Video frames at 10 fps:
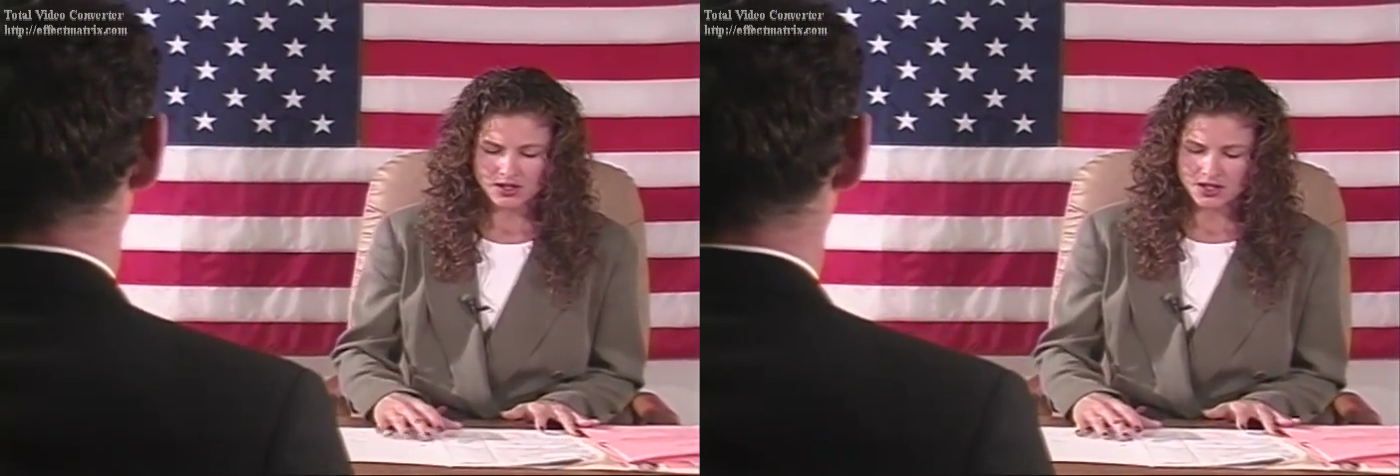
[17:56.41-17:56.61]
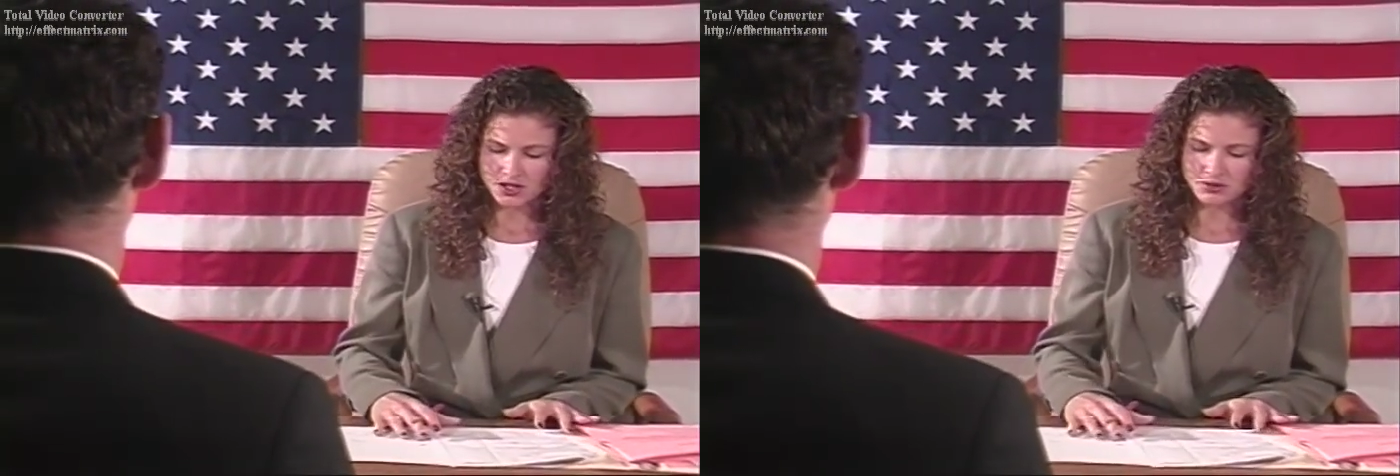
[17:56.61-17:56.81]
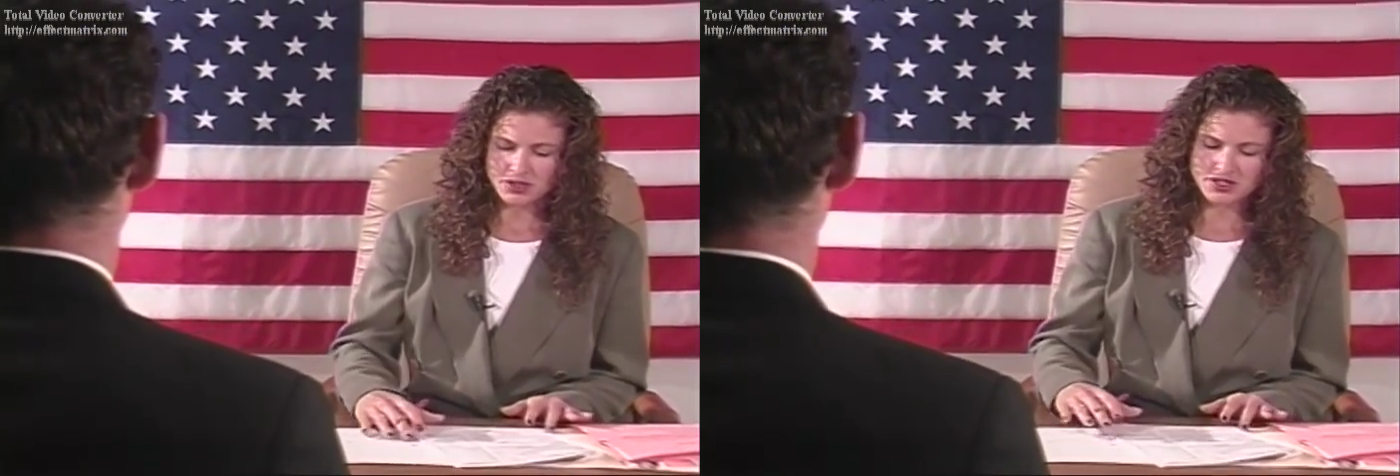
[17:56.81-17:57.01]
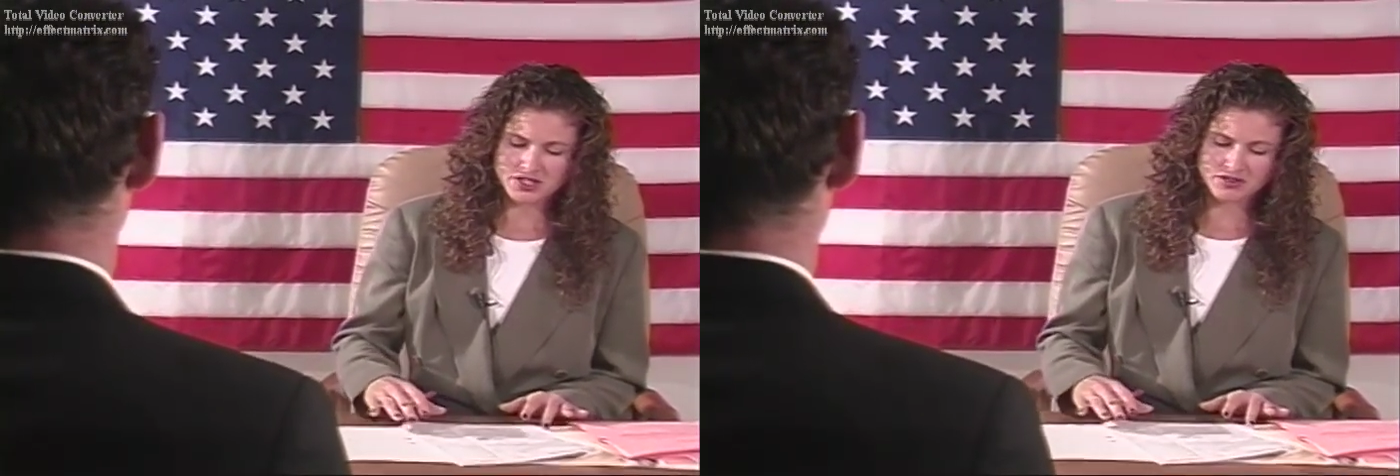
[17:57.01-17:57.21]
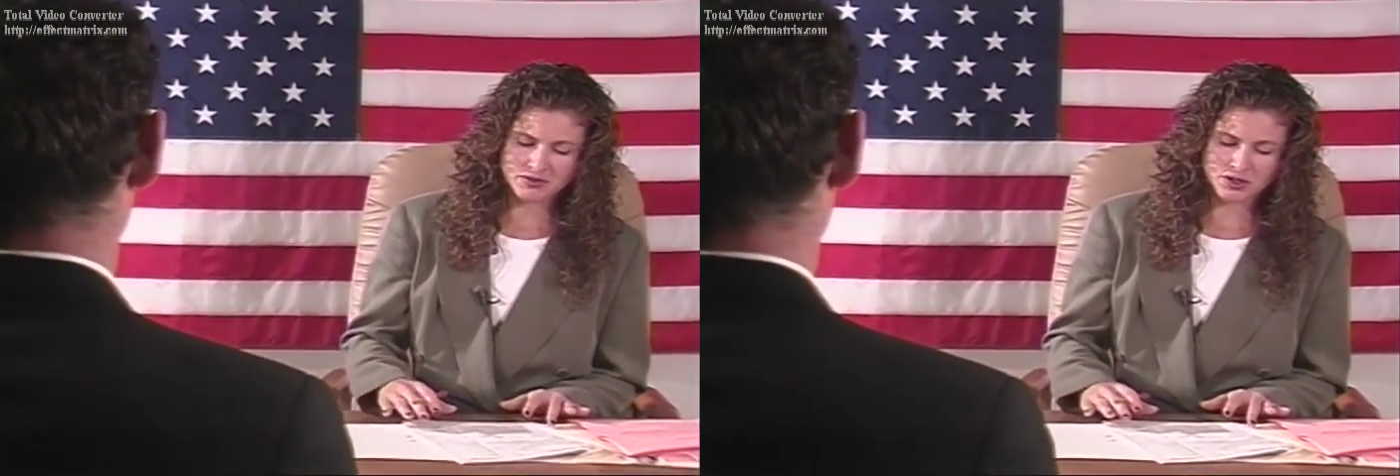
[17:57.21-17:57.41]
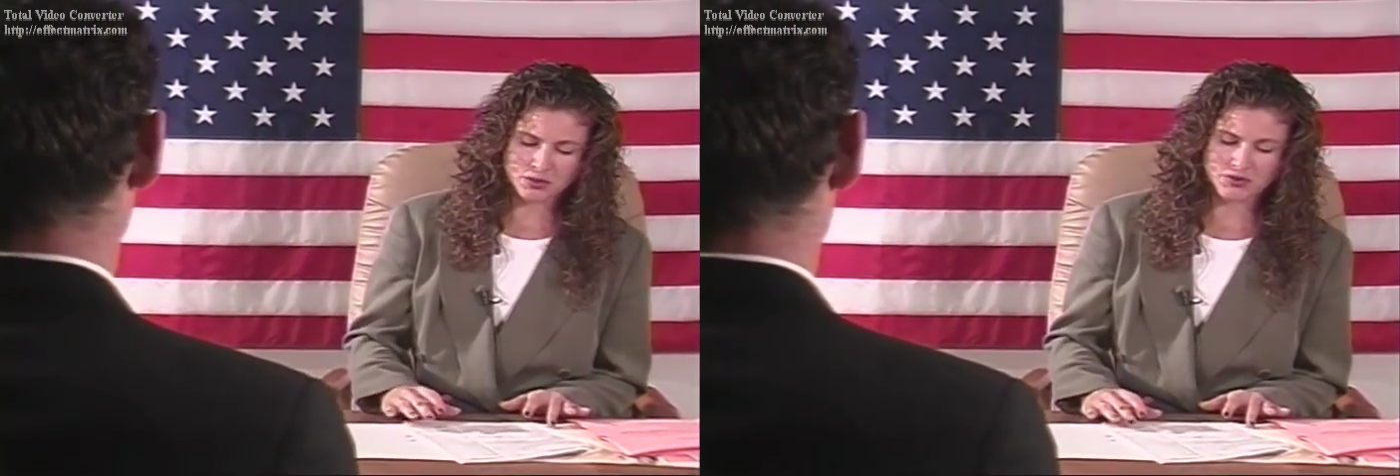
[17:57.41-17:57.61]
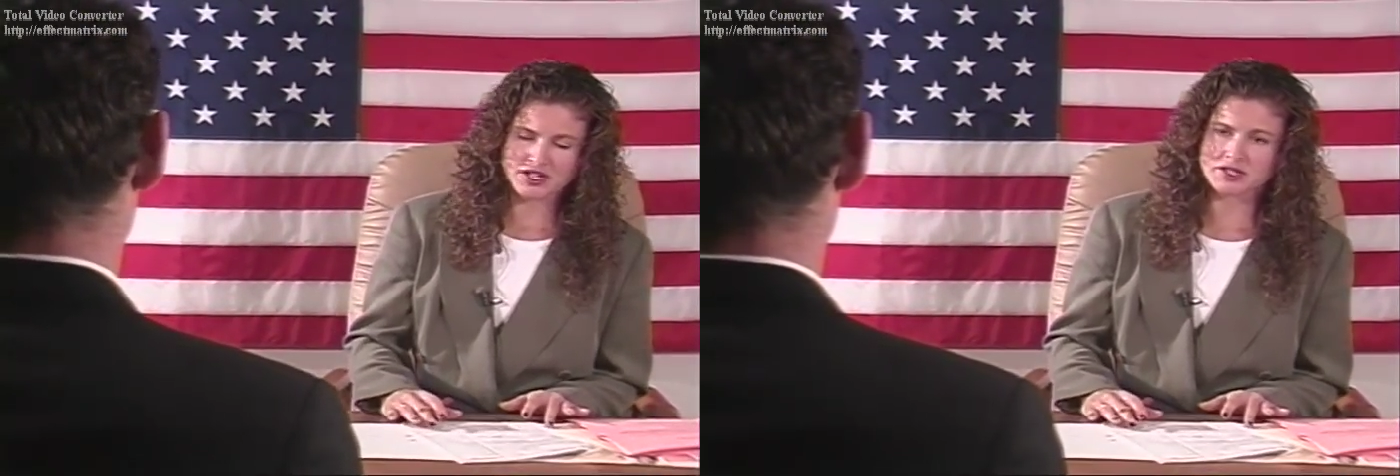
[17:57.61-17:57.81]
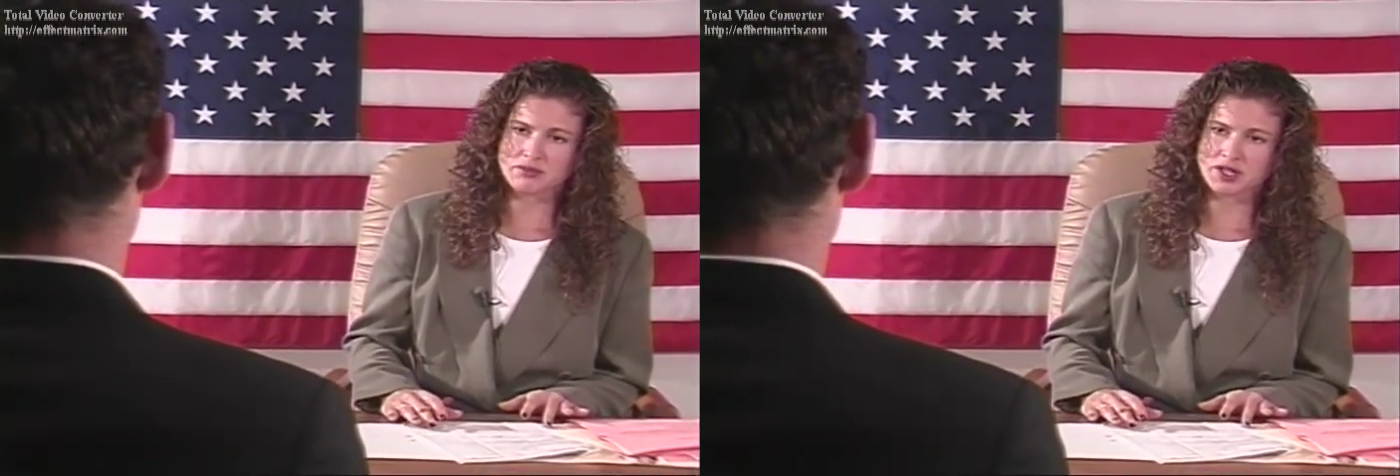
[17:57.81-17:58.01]
Can you please give me your
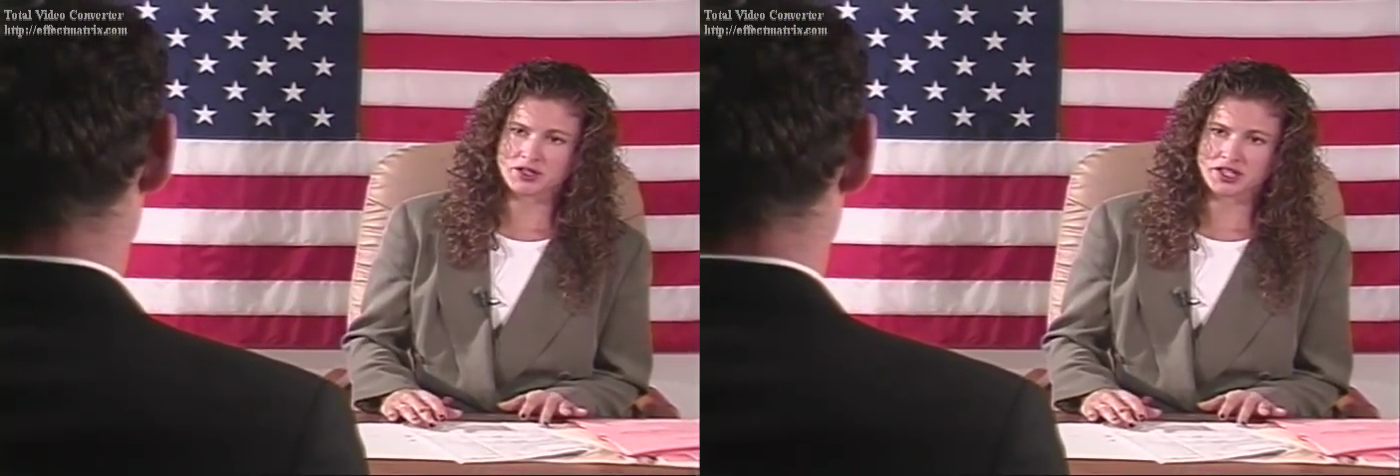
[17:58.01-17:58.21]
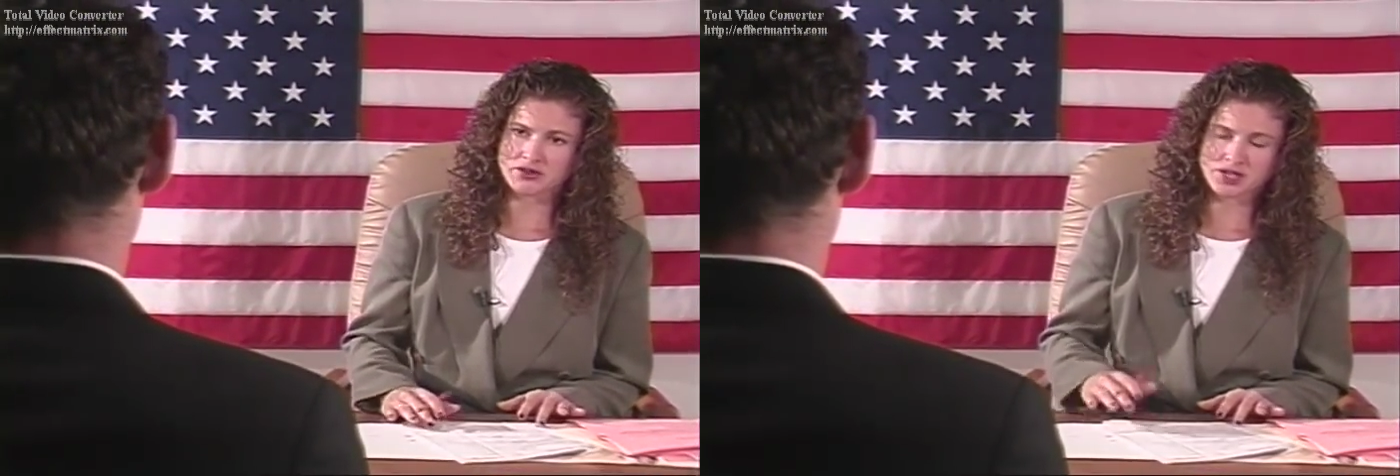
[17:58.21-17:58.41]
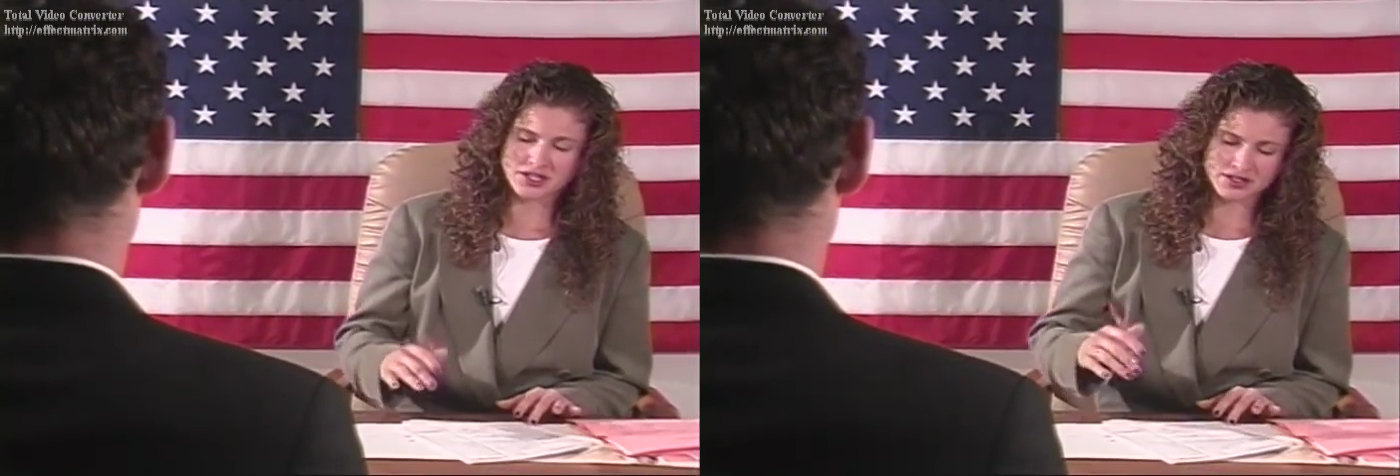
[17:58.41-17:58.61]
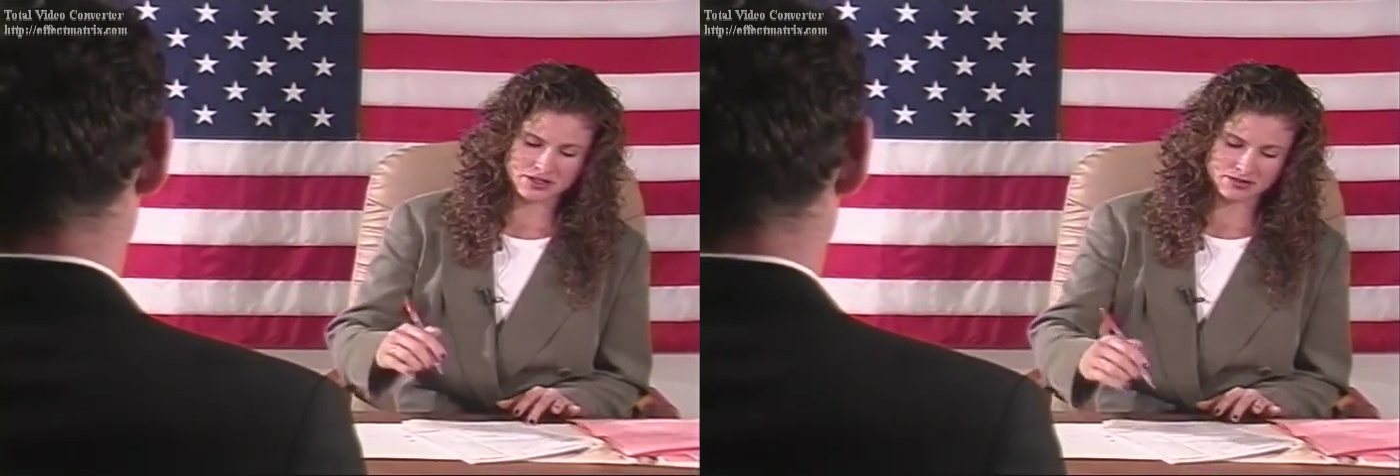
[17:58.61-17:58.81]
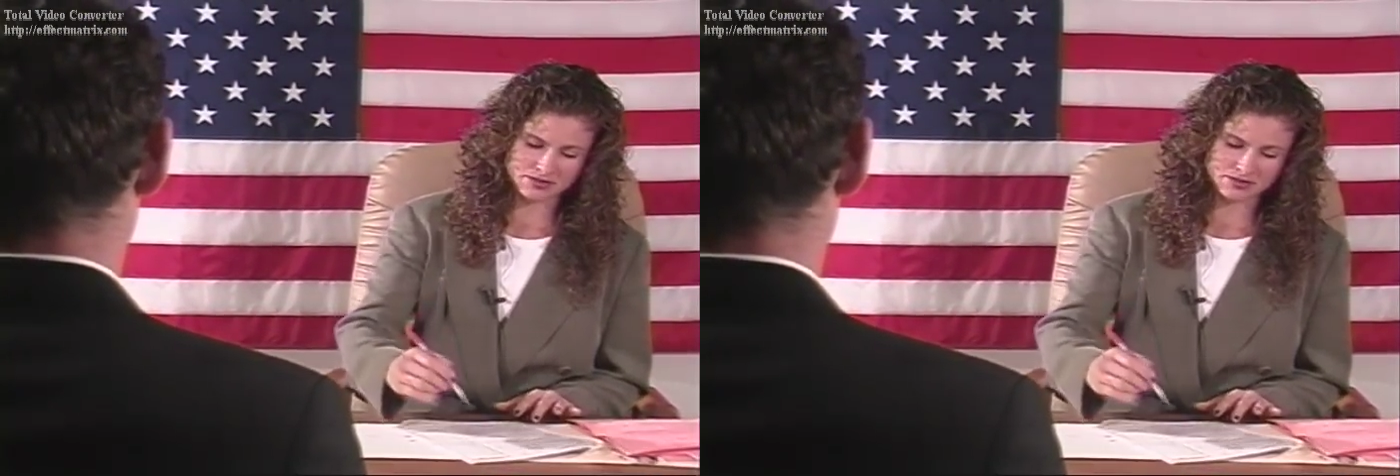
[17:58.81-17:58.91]
present mailing address?